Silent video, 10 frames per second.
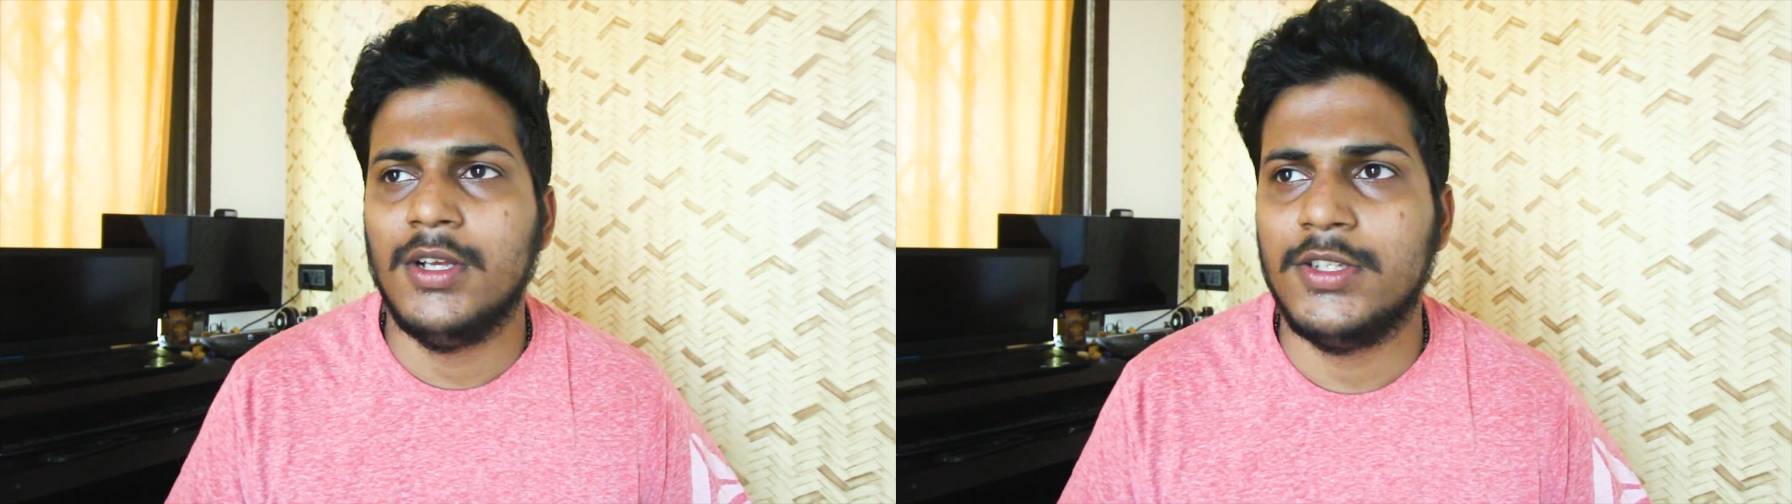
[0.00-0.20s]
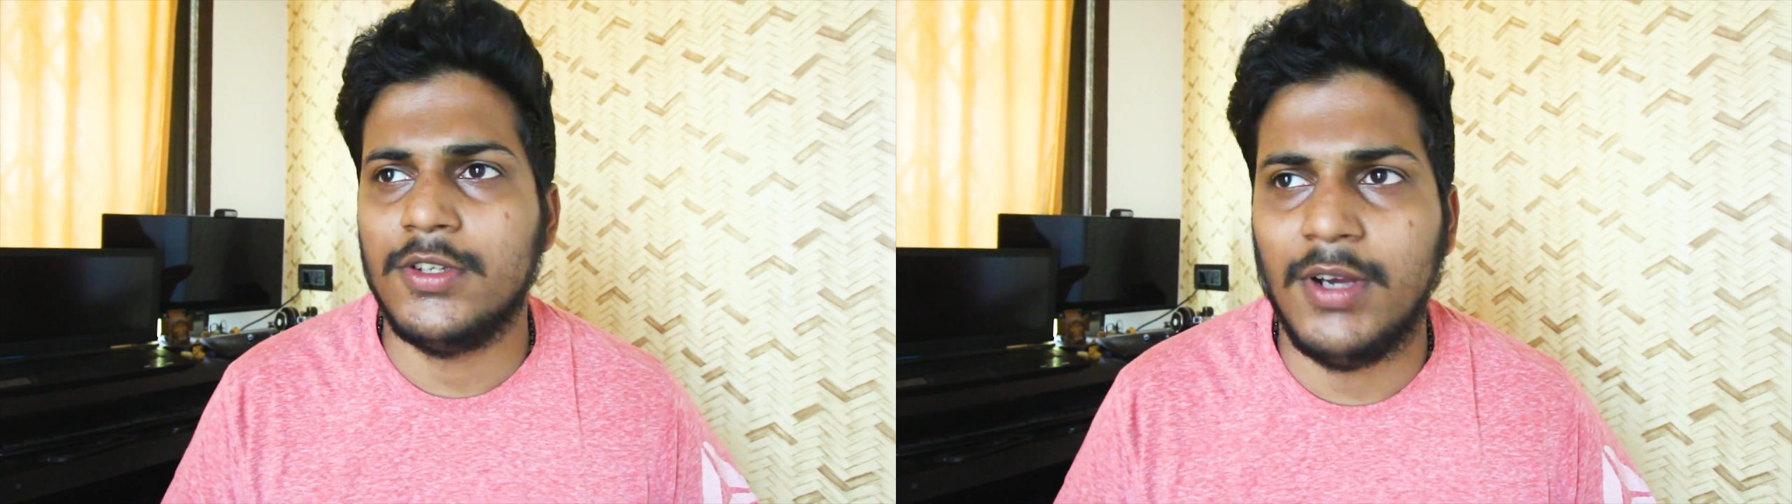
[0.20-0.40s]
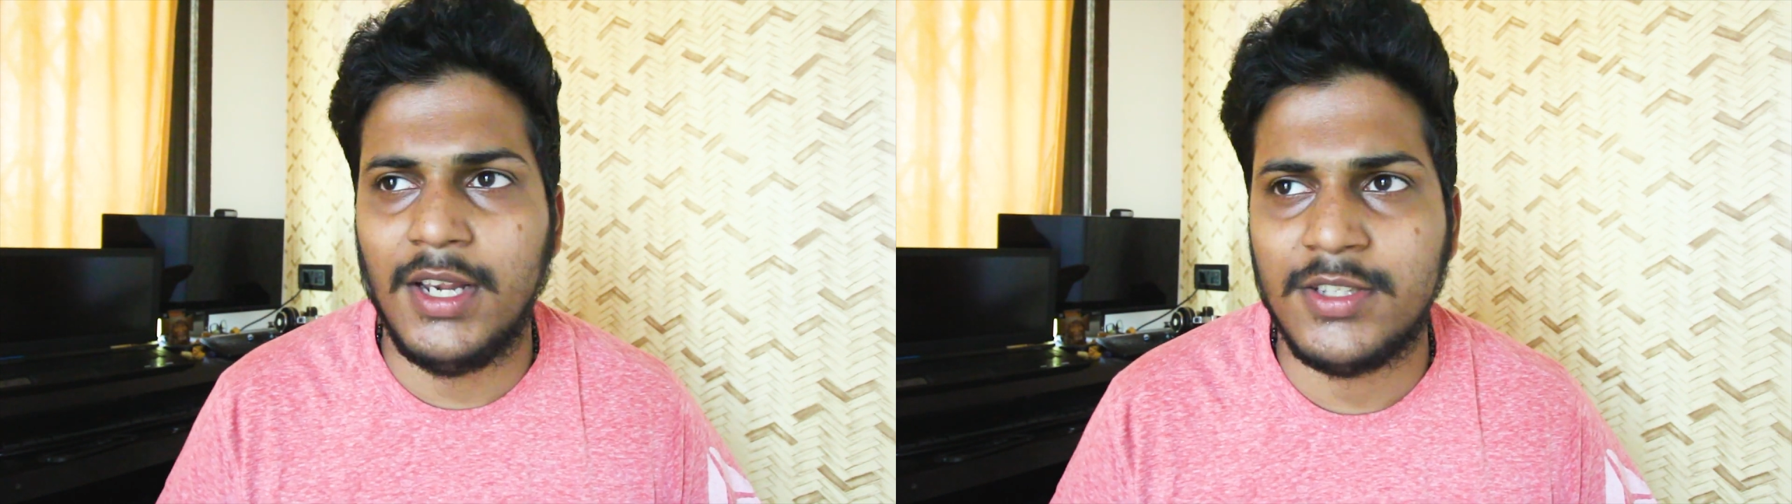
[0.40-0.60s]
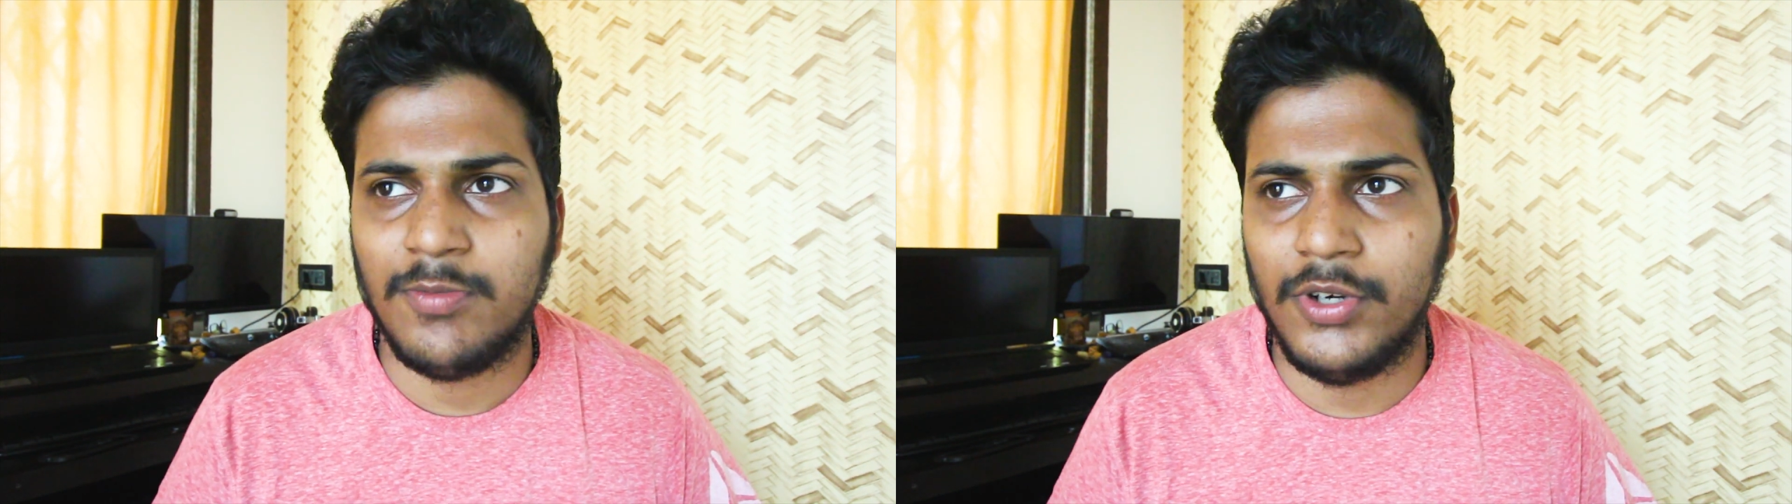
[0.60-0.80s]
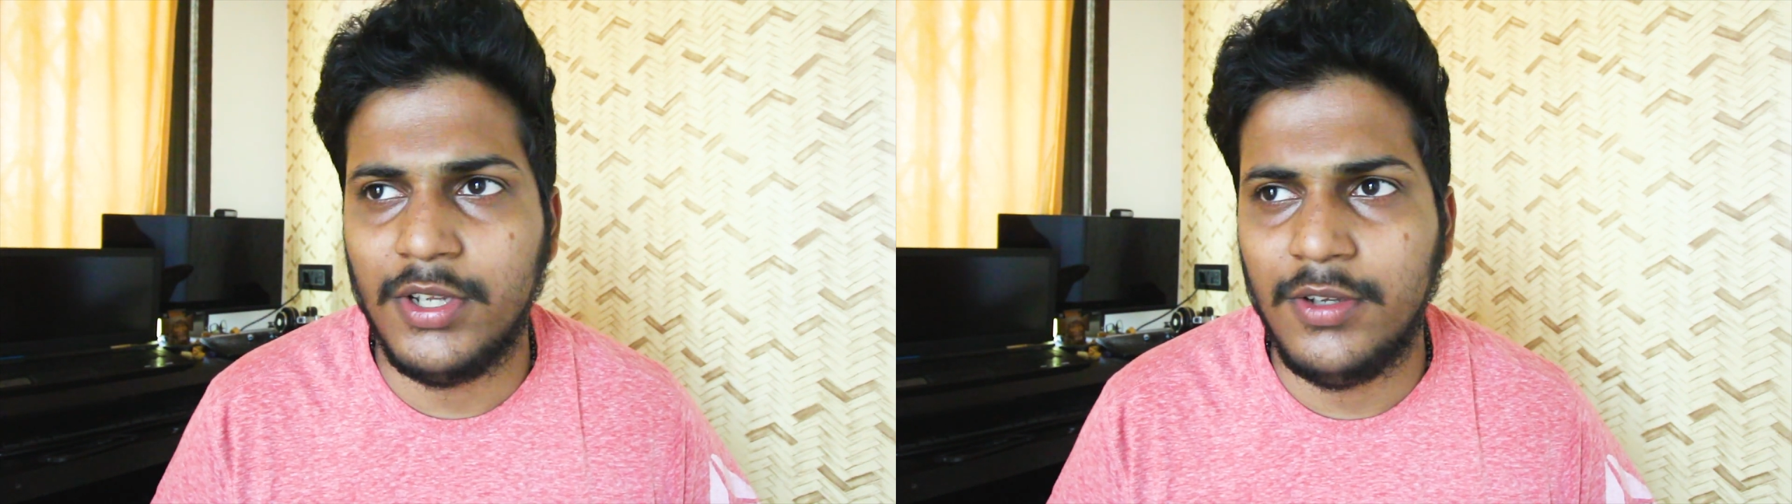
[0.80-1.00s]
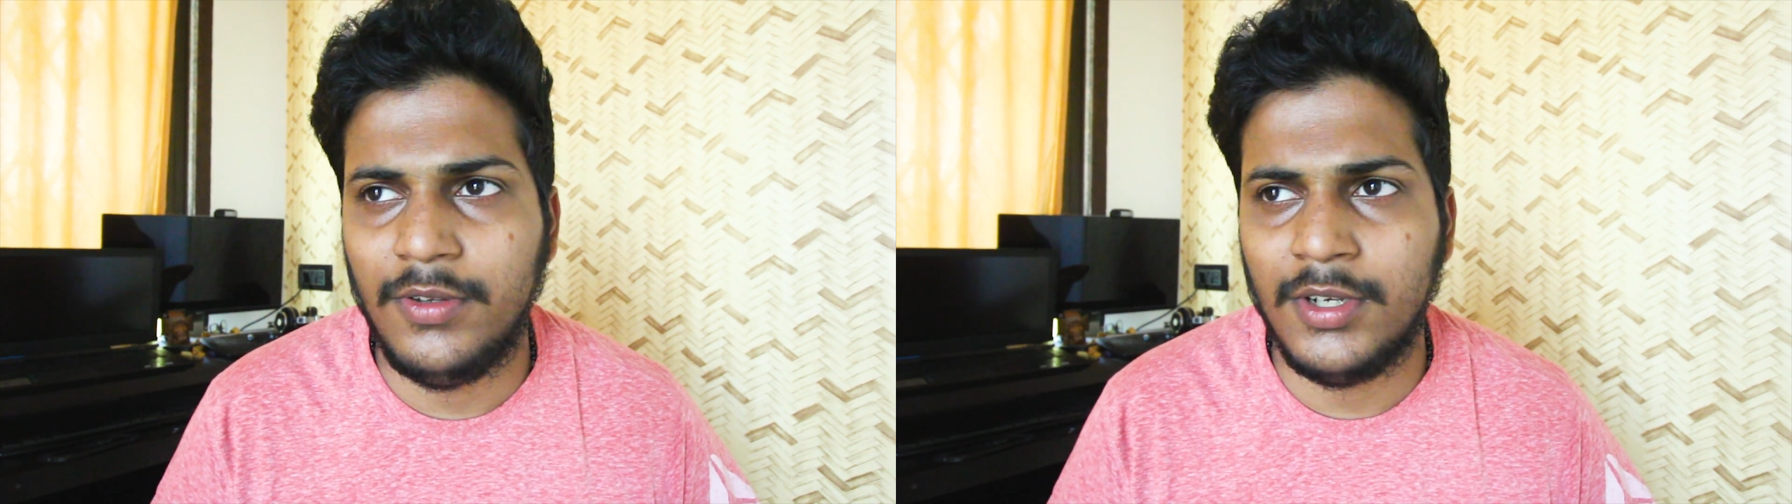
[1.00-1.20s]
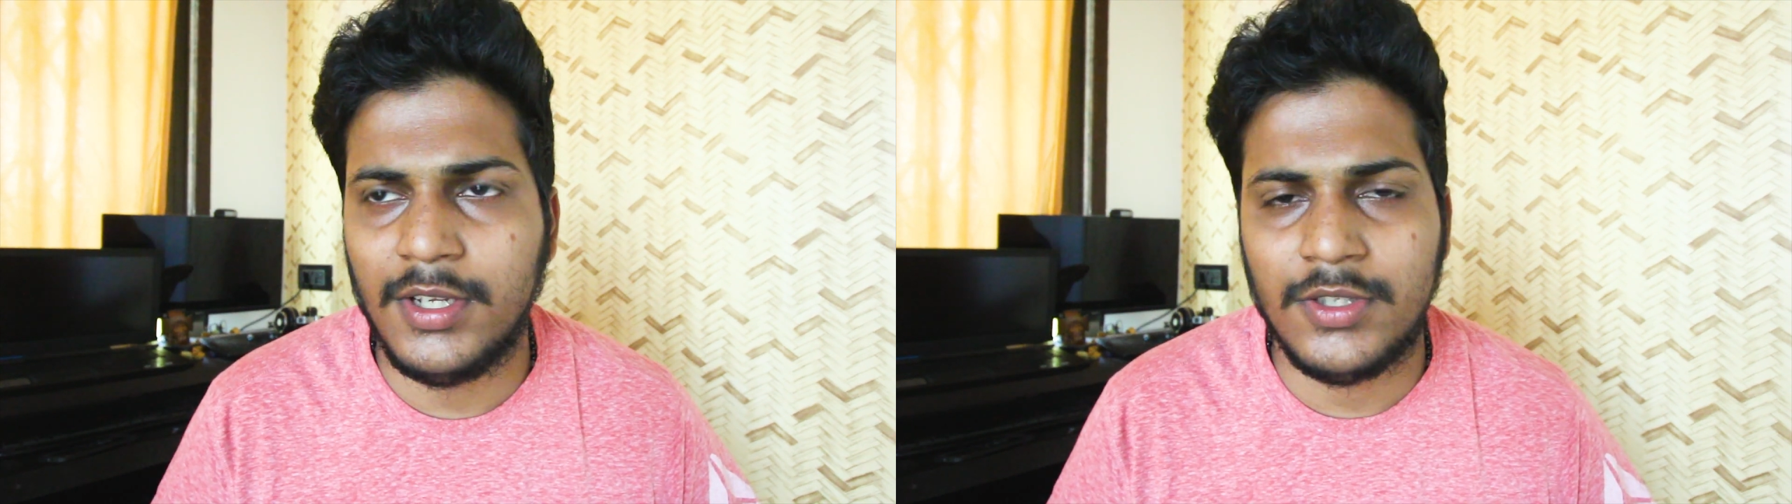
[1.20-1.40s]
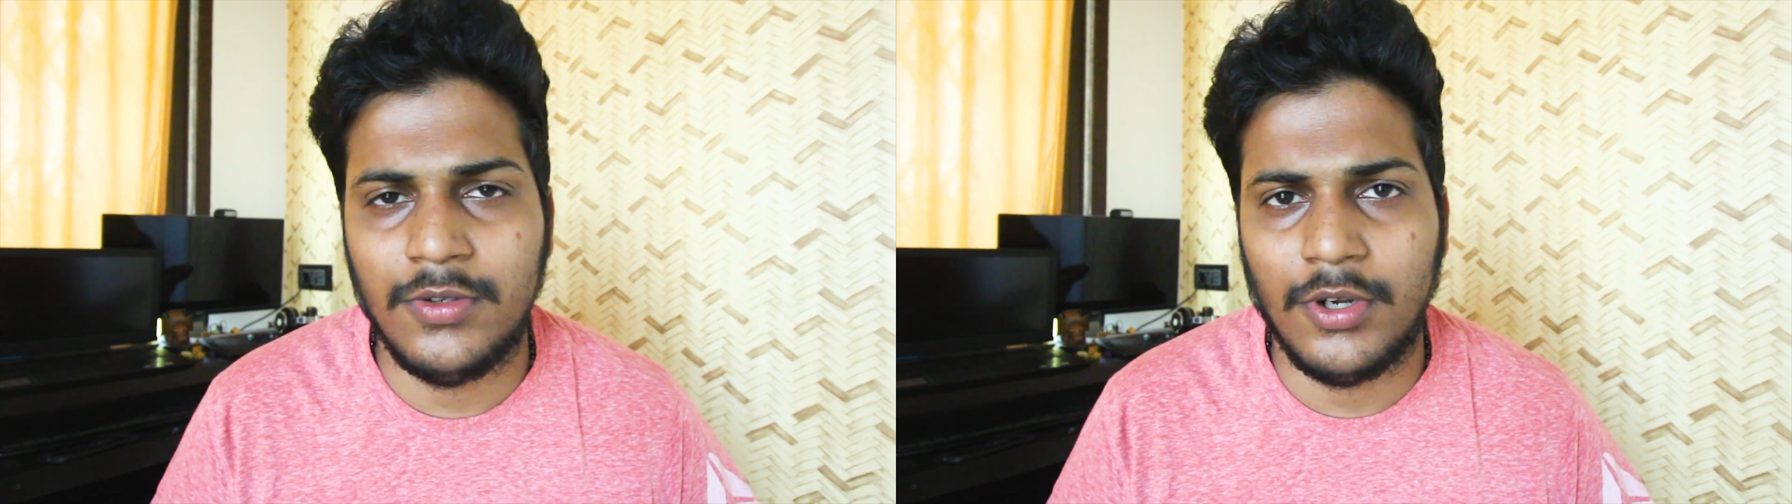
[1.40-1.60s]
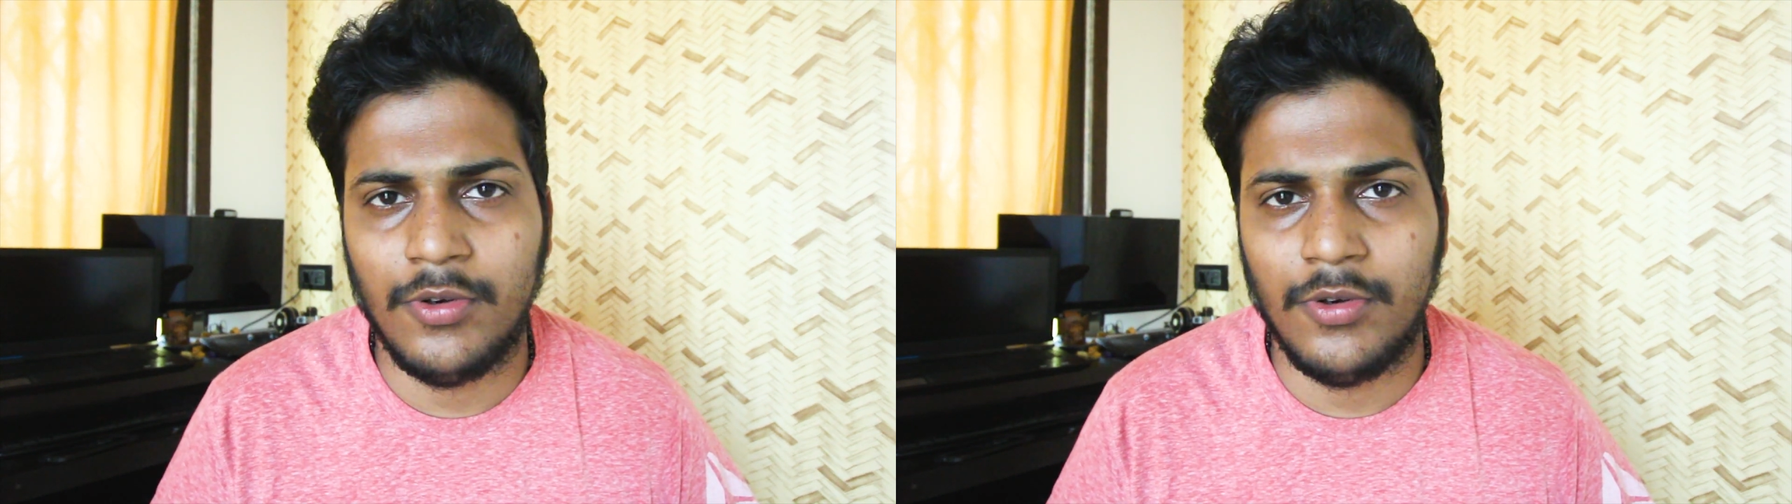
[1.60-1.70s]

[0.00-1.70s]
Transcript: so while exporting in case you